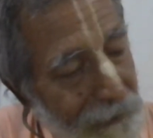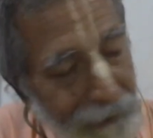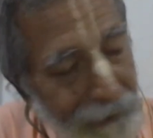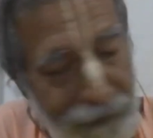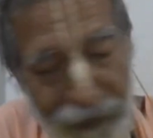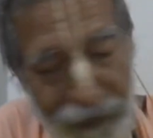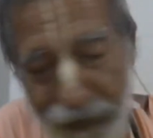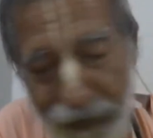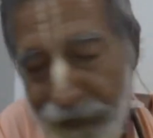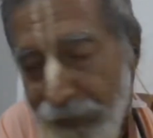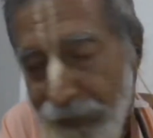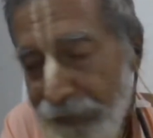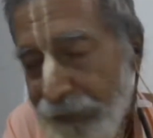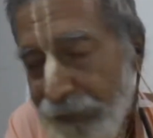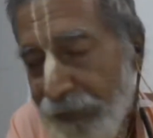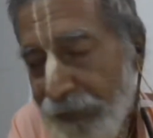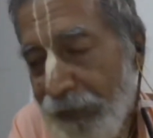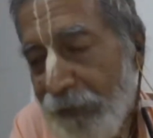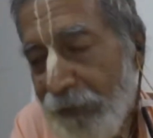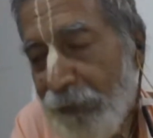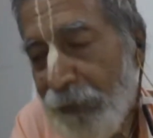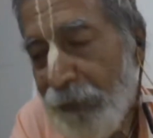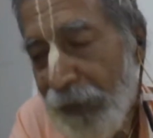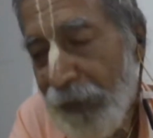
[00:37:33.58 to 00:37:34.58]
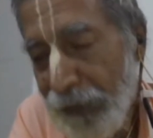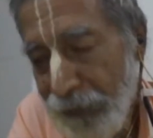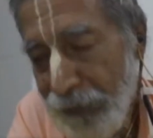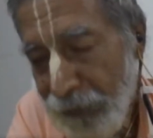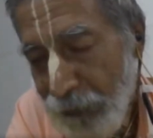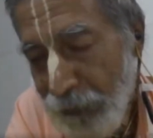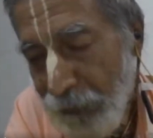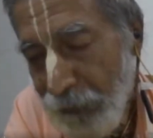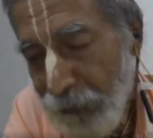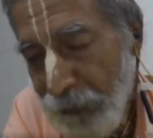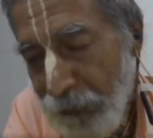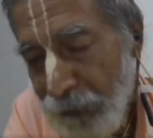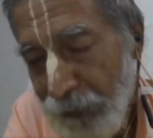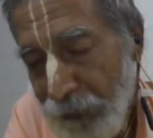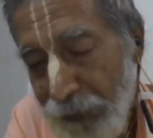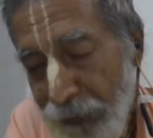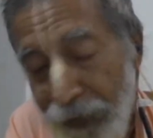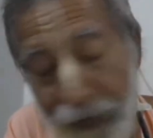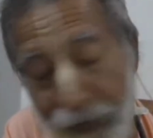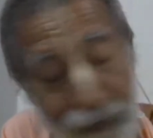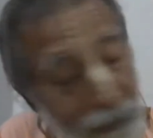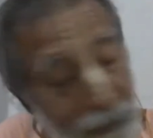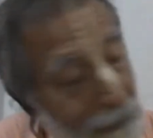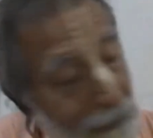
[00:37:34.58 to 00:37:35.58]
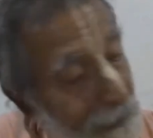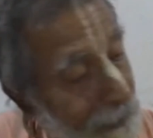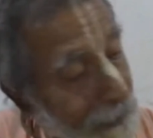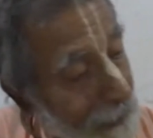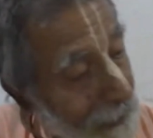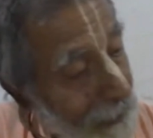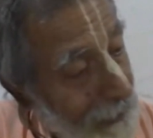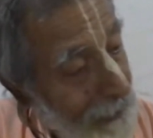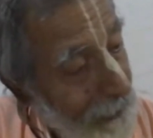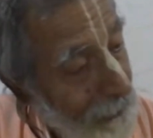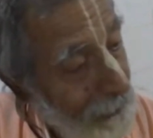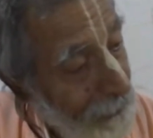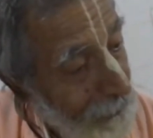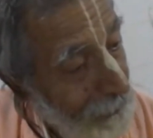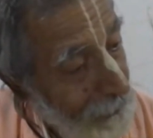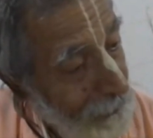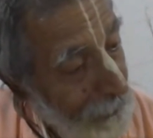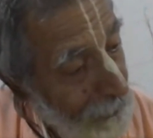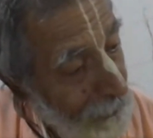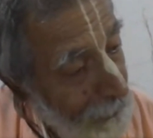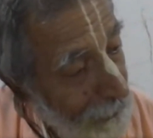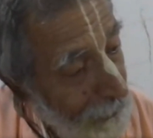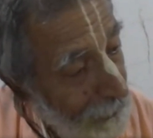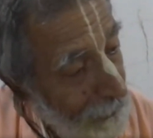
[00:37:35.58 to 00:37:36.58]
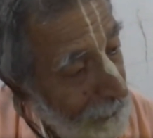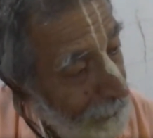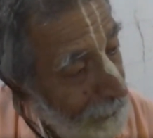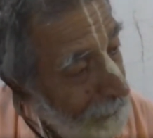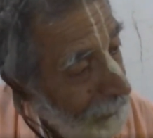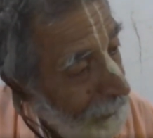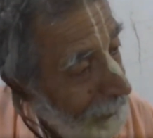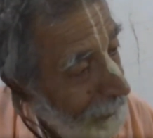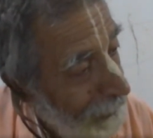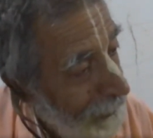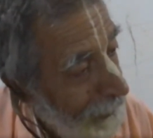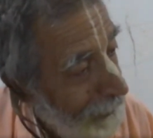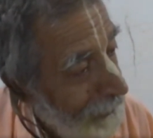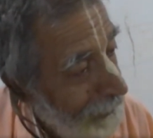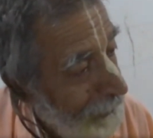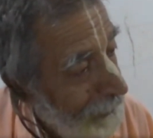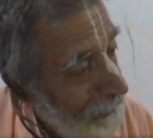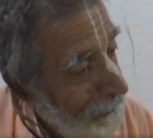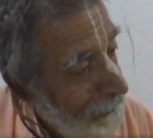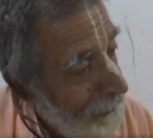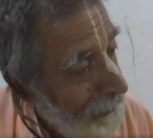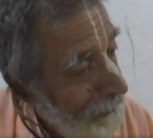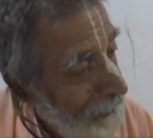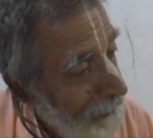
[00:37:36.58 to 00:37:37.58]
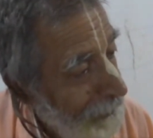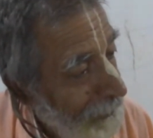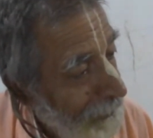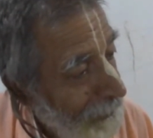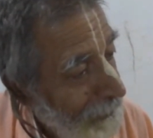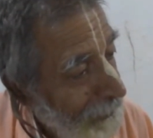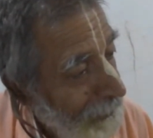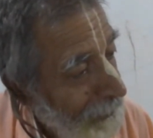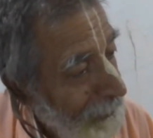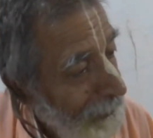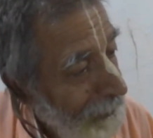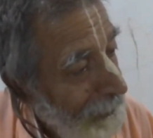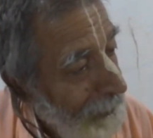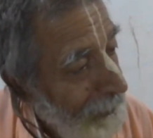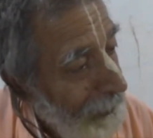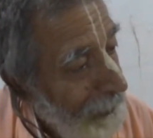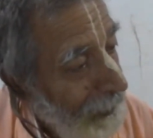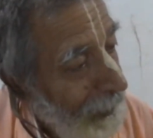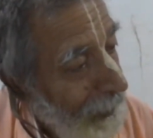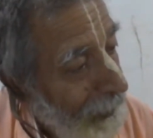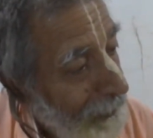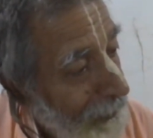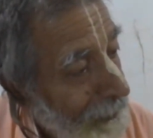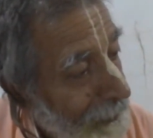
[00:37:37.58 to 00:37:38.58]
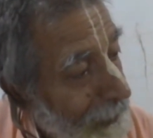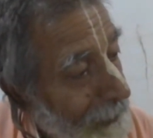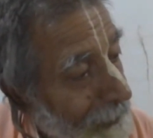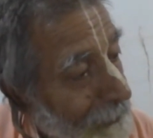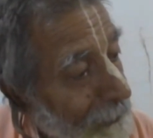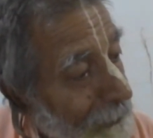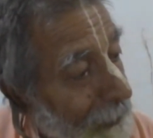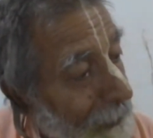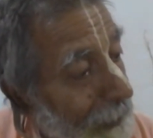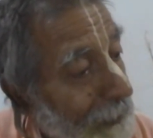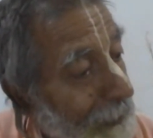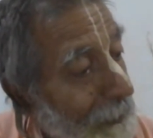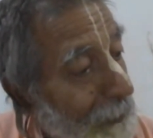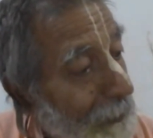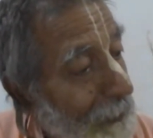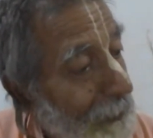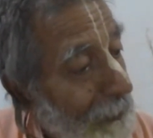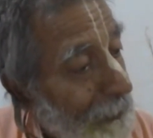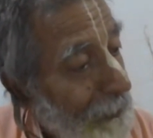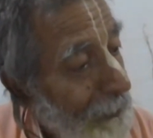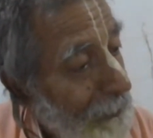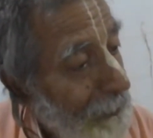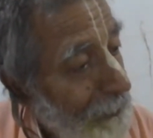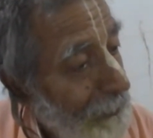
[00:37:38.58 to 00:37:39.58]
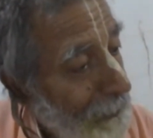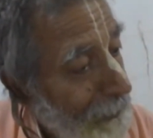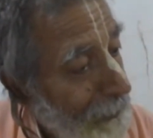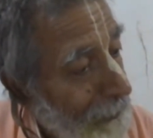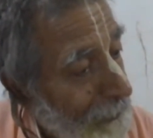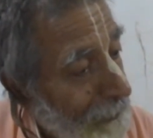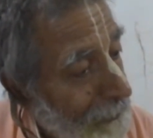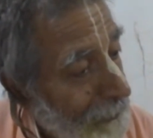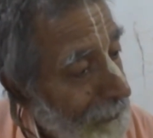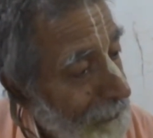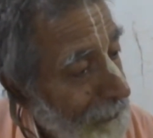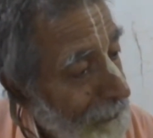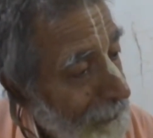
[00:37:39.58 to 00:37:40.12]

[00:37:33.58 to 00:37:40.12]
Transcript: Jagat ke Bandhu. You are a relative of the whole world. And then very beautiful.